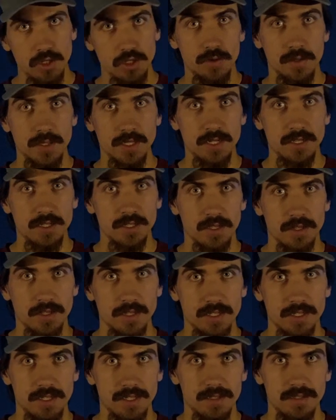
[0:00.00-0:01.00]
two antennas on
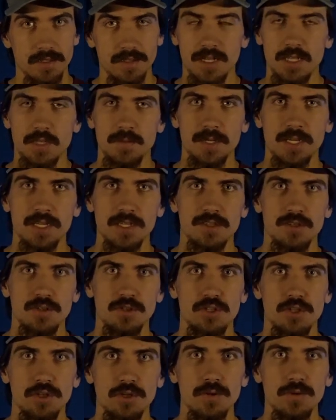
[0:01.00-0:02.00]
this. And that's because
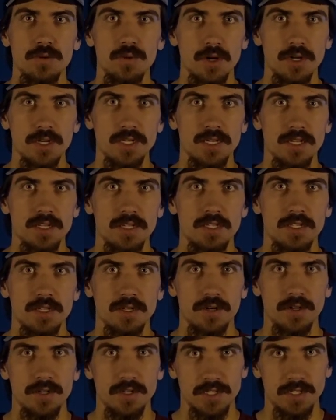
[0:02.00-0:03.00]
there's two RTL
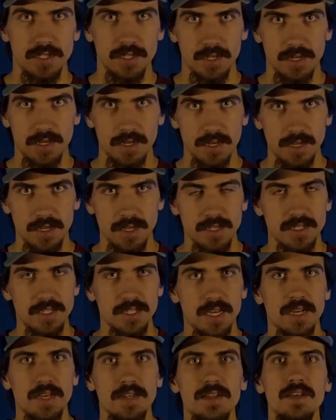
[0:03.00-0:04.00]
SDRs
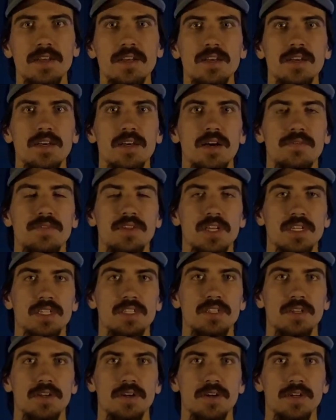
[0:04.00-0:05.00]
inside of the
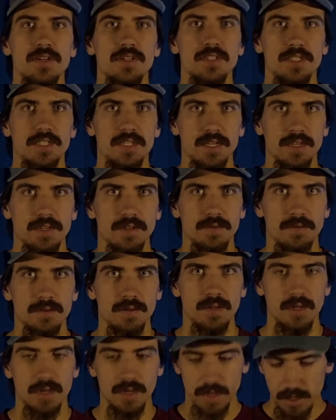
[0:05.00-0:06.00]
SDR stick.
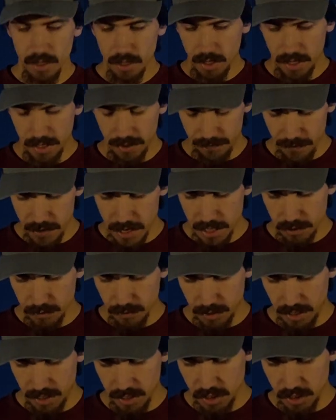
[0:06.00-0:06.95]
In fact, what the